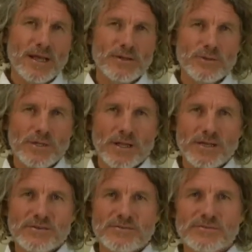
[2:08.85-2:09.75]
I do a
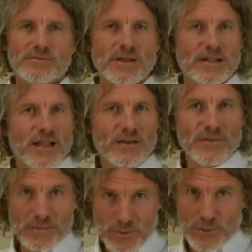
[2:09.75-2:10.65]
lot of
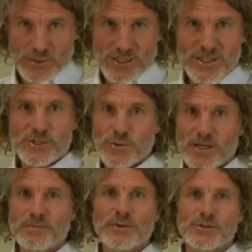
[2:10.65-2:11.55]
hypnosis,
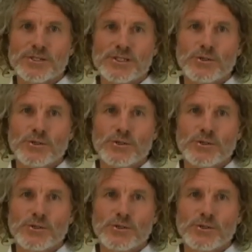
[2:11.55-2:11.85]
street hypnosis.